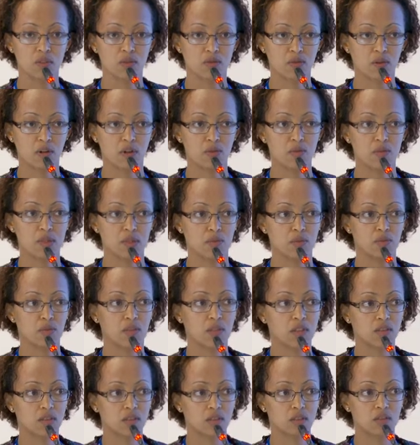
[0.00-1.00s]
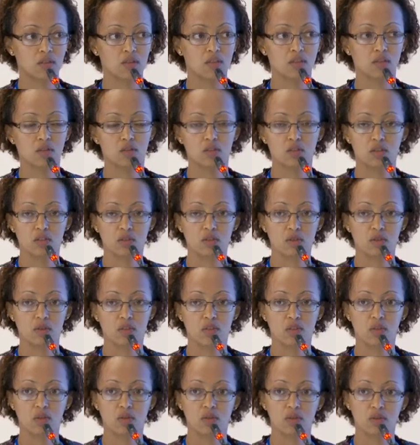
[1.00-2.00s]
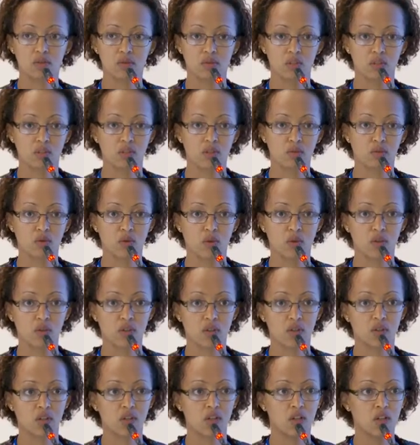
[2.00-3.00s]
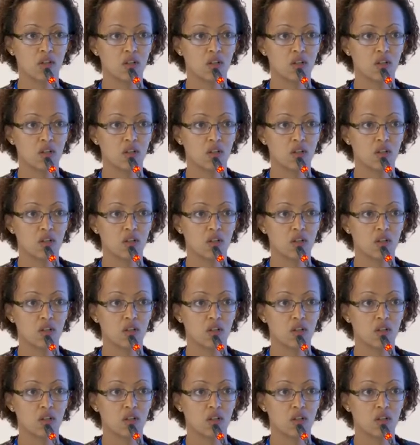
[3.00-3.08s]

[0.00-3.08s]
firms, but to think of the broader